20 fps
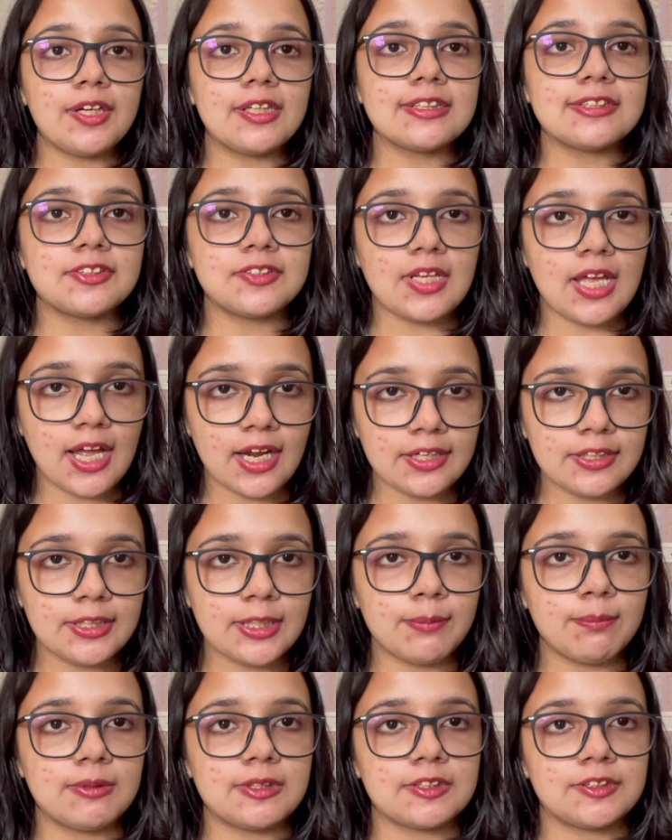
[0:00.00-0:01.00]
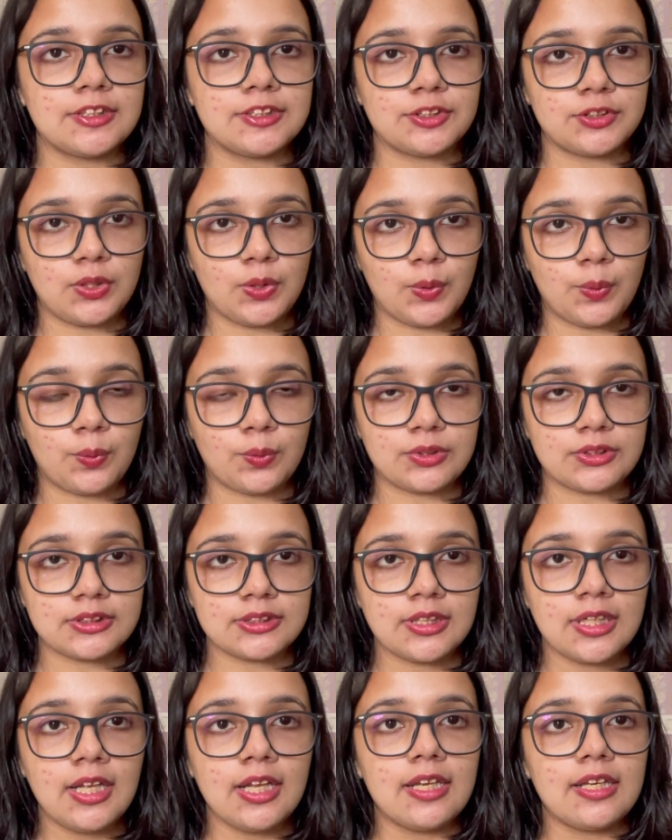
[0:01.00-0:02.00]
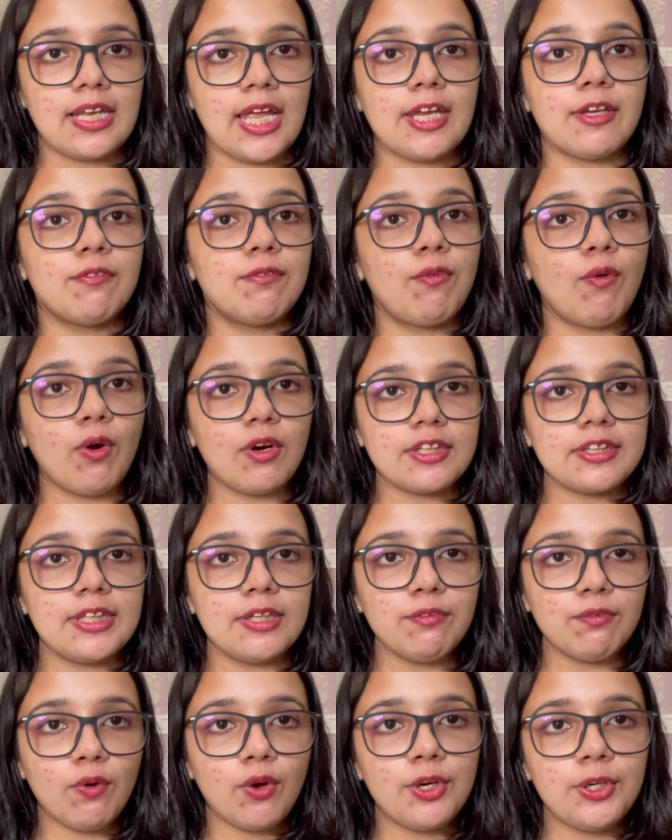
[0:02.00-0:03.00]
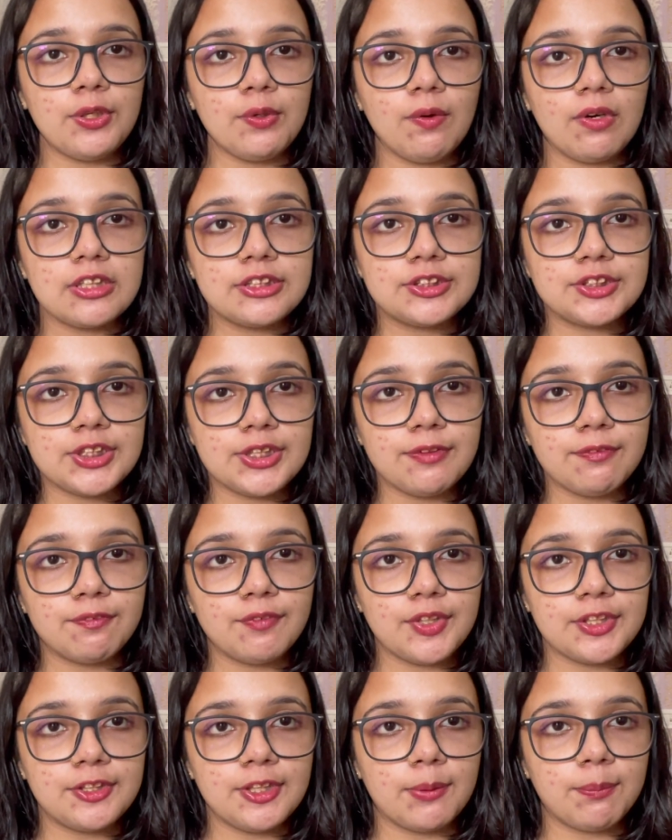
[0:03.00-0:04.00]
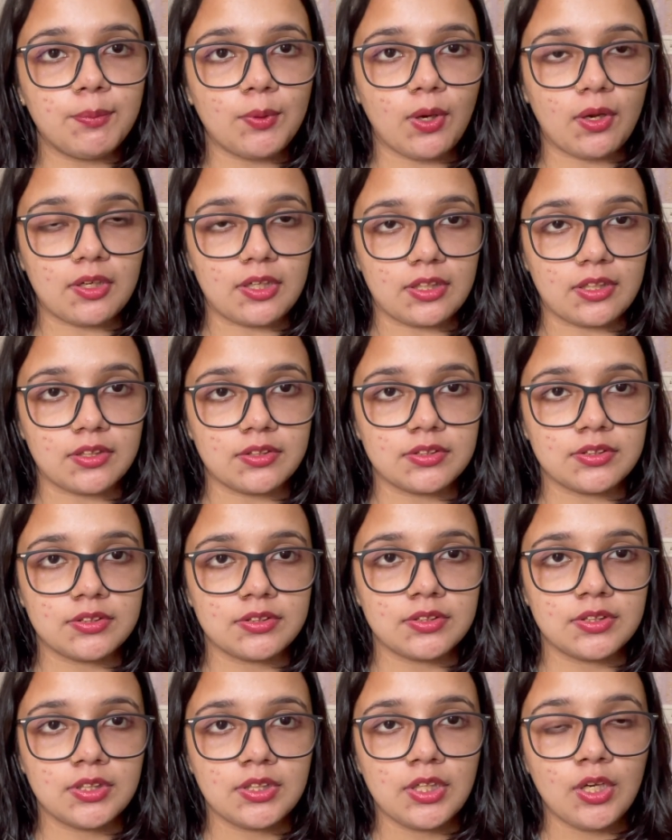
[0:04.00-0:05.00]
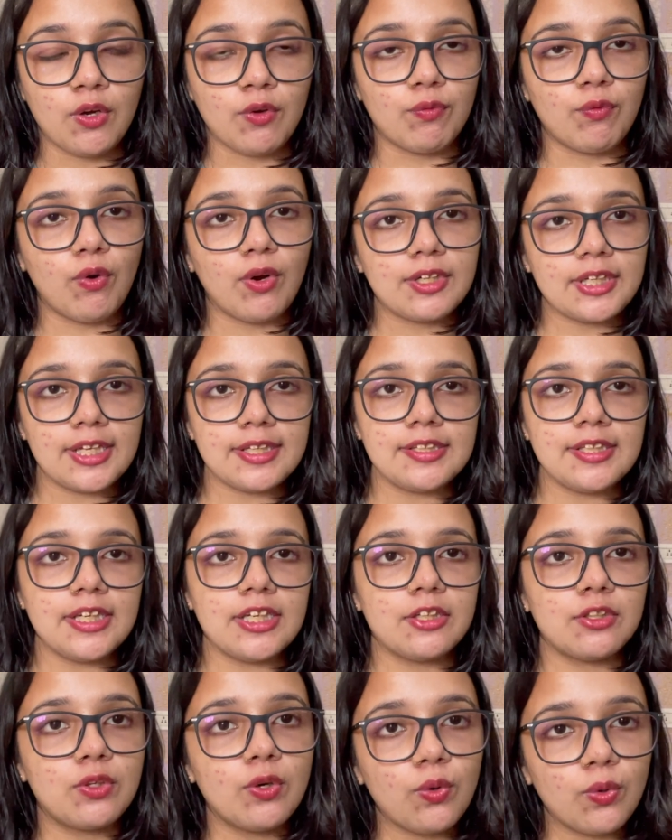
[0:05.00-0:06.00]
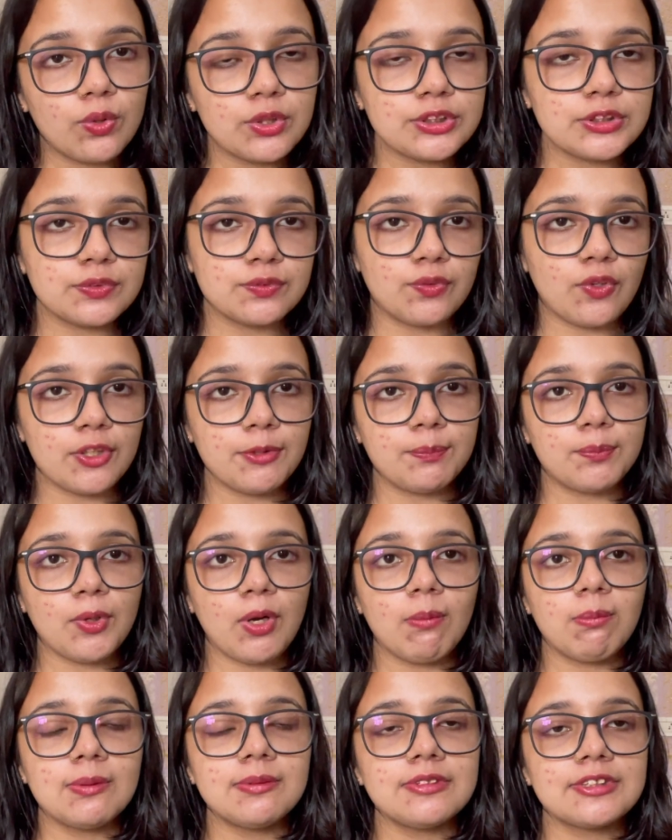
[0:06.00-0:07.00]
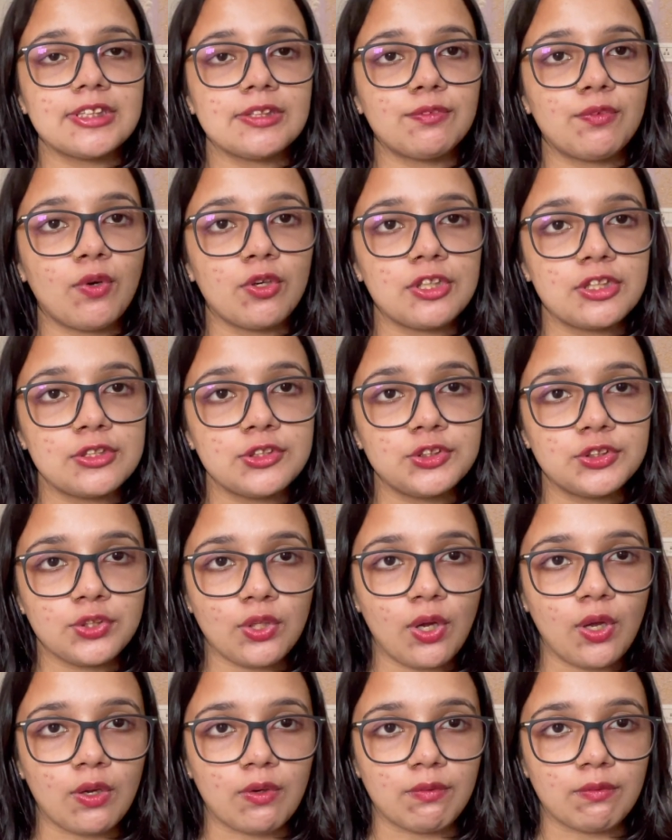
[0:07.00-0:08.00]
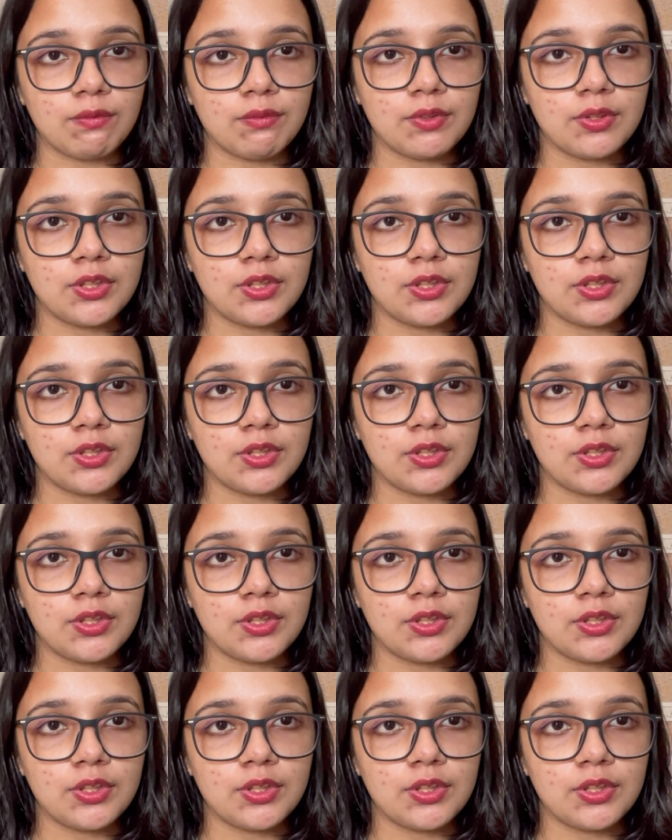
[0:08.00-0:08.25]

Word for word: understand their business goals like what they want to achieve with their product what are their goals what problems they want to solve